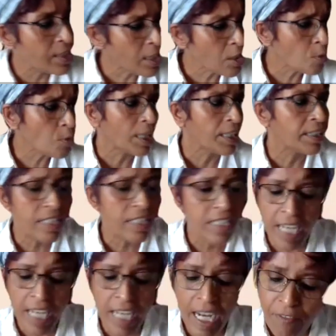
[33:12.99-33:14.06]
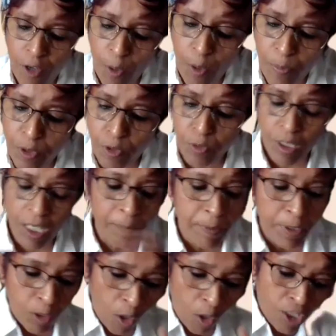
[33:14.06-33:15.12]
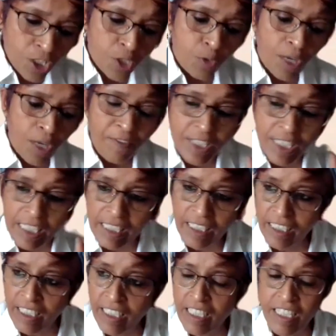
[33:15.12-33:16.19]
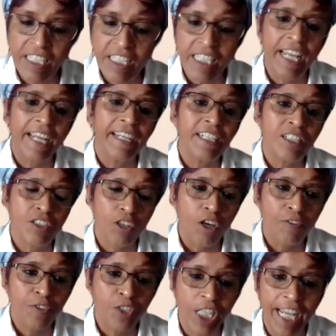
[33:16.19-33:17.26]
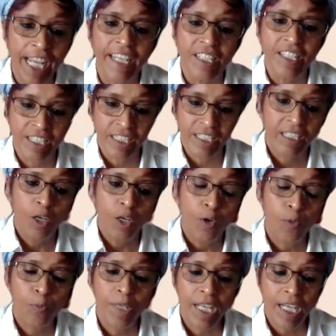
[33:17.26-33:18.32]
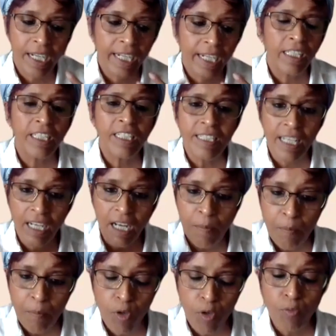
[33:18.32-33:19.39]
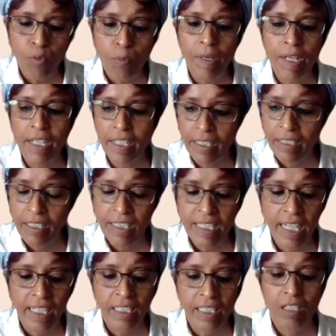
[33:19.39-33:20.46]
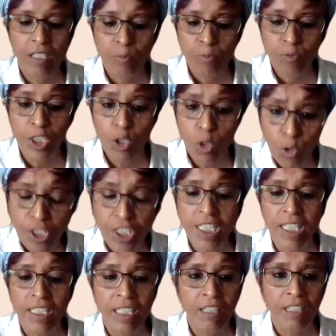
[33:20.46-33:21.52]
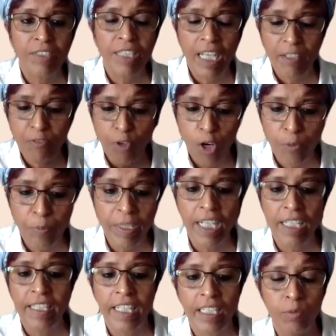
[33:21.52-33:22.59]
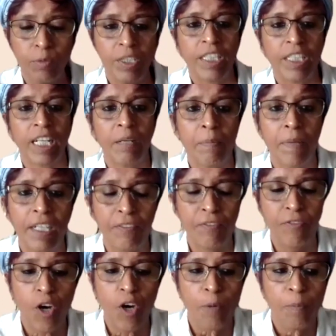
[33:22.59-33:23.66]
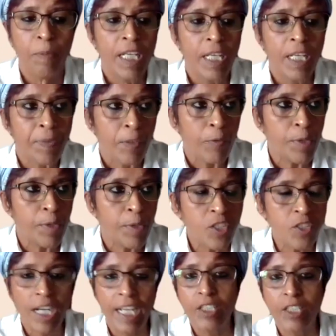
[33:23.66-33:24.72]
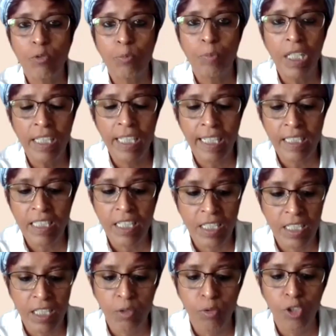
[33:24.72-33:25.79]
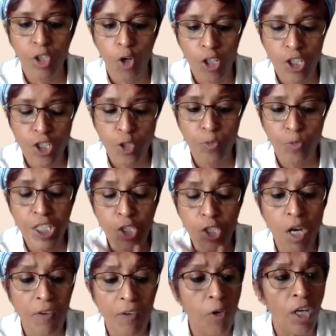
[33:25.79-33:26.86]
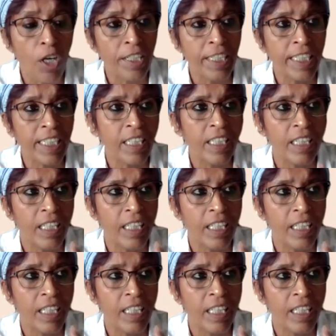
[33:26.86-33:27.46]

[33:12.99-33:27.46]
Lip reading: just to understand from you, because you have seen these decades of change, where at least there are more women in the sector, we know each other, we are forming a network and platform, we are trying to build that sisterhood also, which you have already